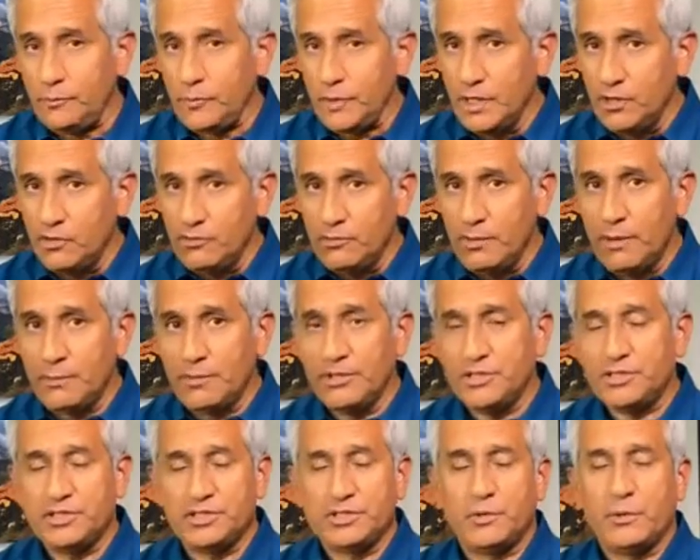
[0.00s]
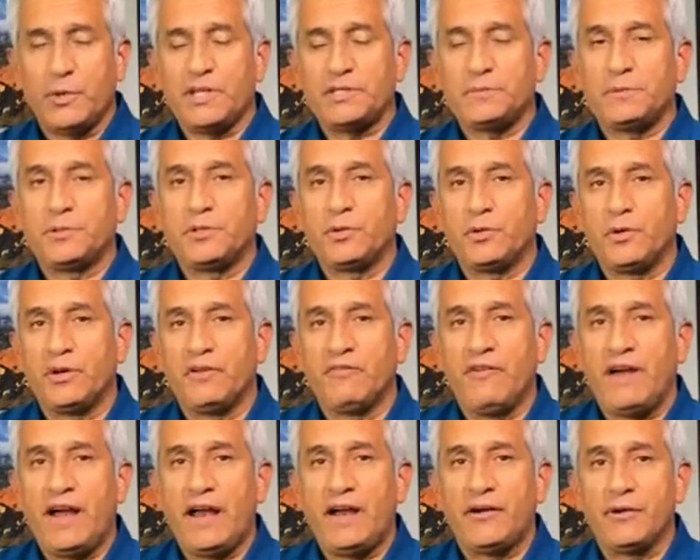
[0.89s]
And remember, this is a respiratory
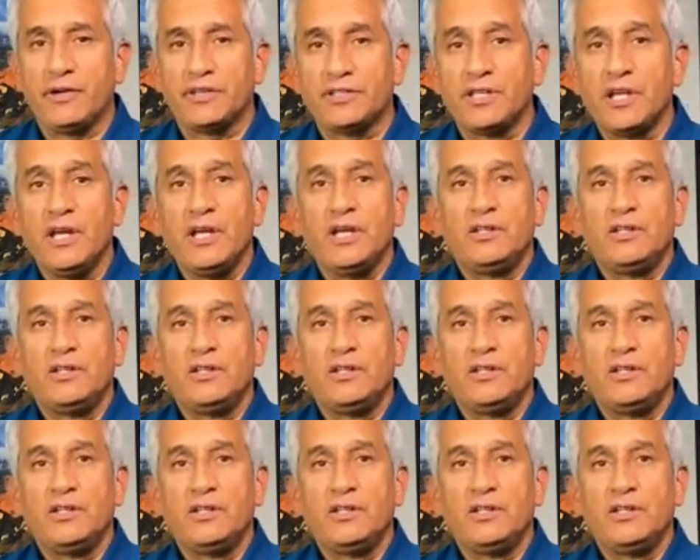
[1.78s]
virus.